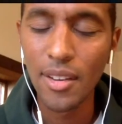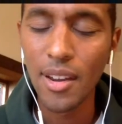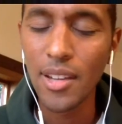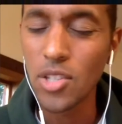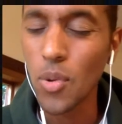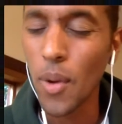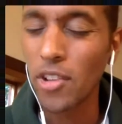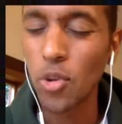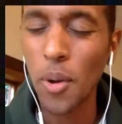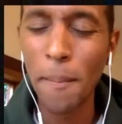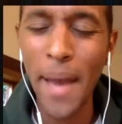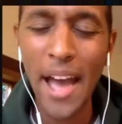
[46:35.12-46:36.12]
And so as
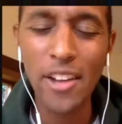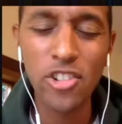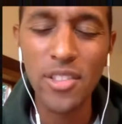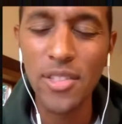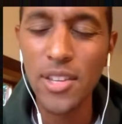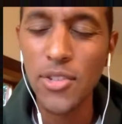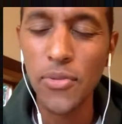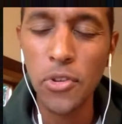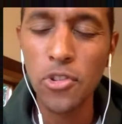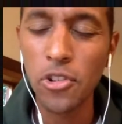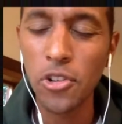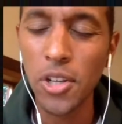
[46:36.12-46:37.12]
you imagine this
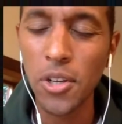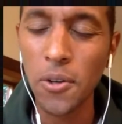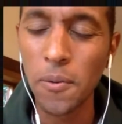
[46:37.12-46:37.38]
future you,